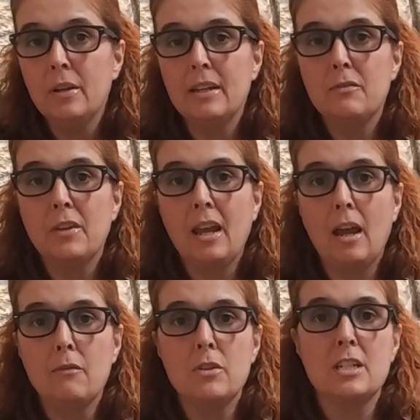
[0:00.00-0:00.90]
if they
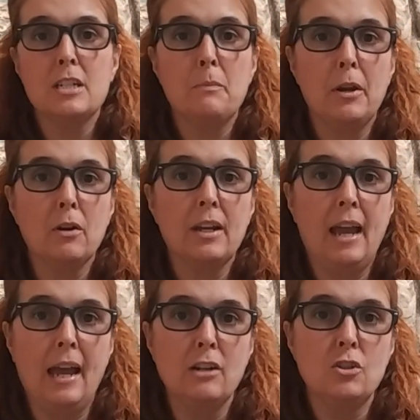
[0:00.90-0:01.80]
have the spare
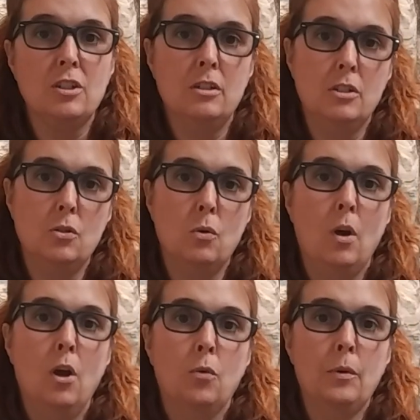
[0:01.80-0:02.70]
cash to do
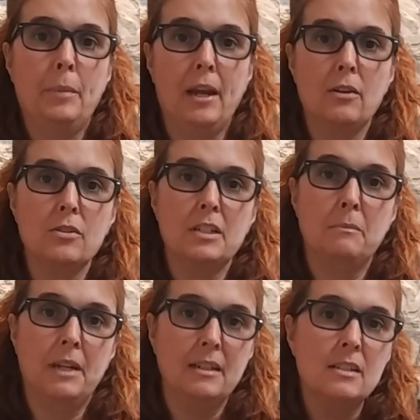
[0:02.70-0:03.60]
repairs and
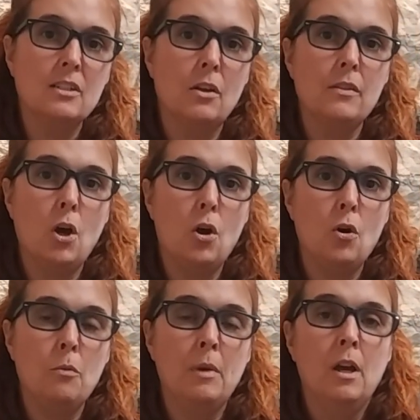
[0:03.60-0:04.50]
maintenance on the home,